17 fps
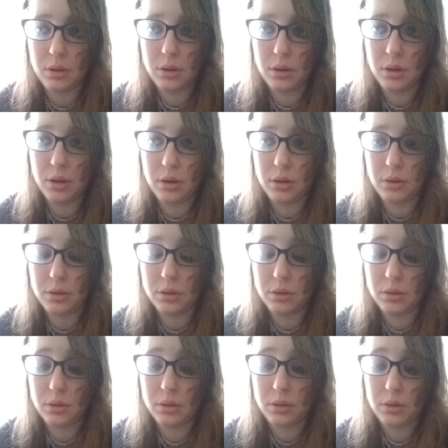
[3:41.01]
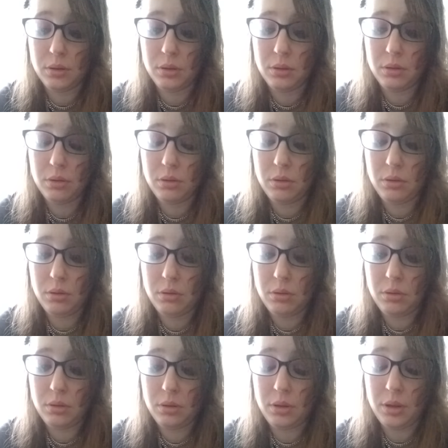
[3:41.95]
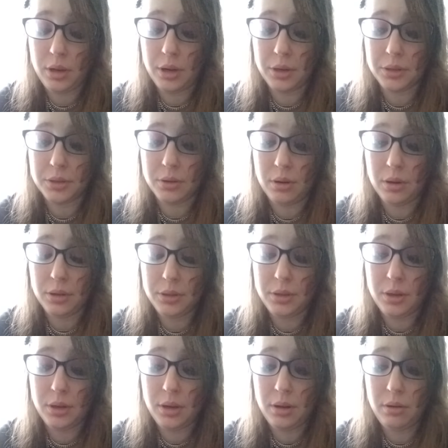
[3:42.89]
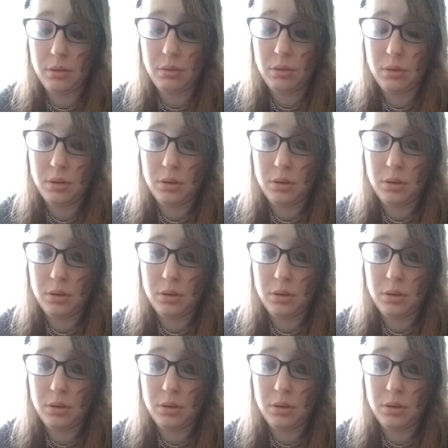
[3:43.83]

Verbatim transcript: and they get exhausted